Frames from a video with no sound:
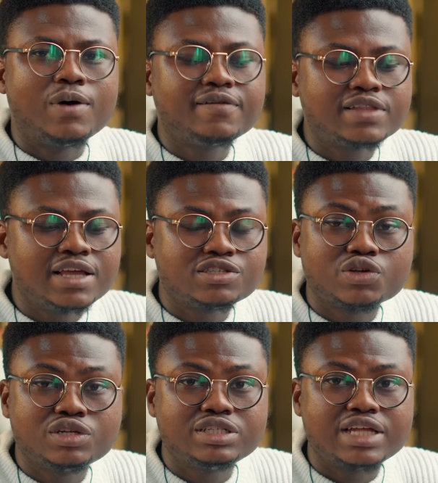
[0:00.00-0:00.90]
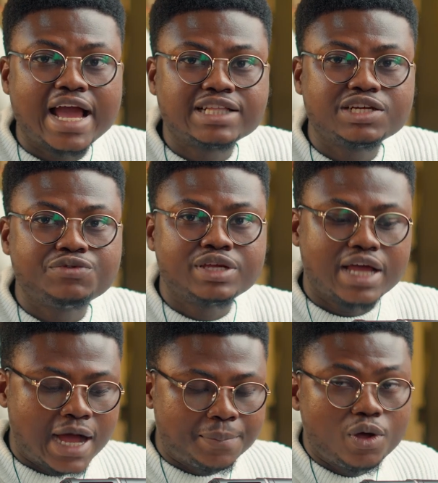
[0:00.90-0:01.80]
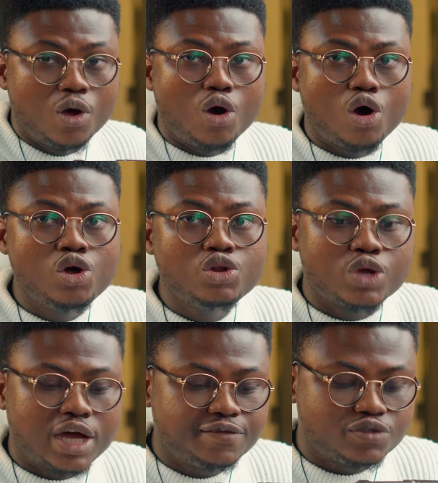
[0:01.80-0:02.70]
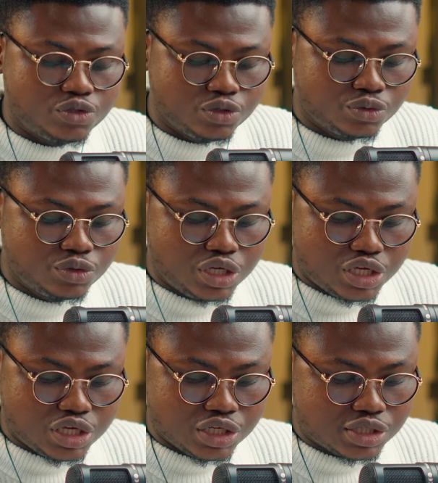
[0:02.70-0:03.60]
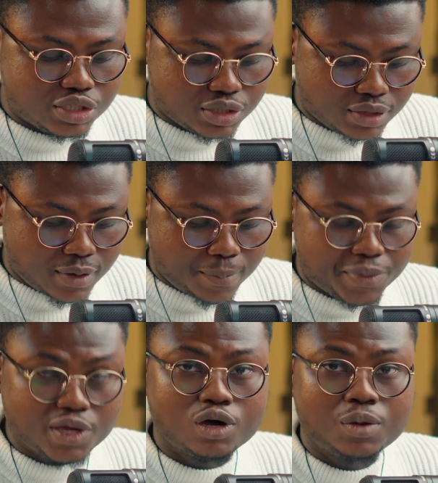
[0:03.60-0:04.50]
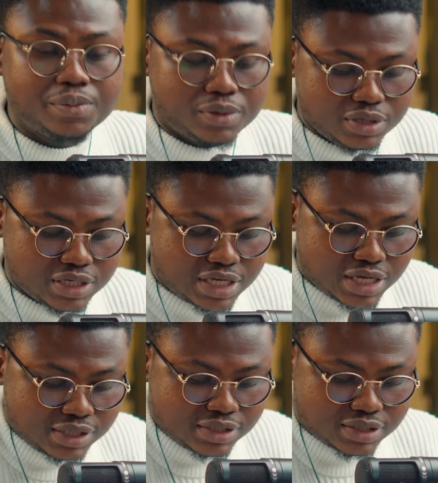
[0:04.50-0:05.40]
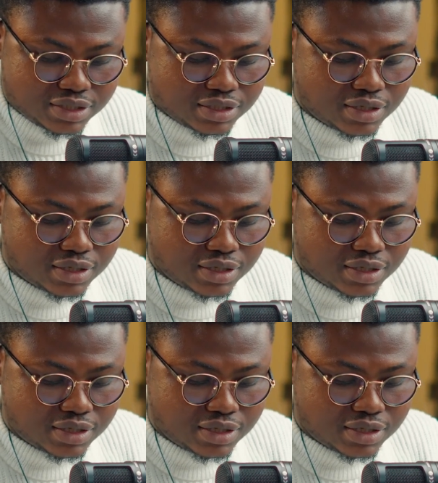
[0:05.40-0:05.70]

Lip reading: after installing the itelRing app, all you have to do is pick up the case,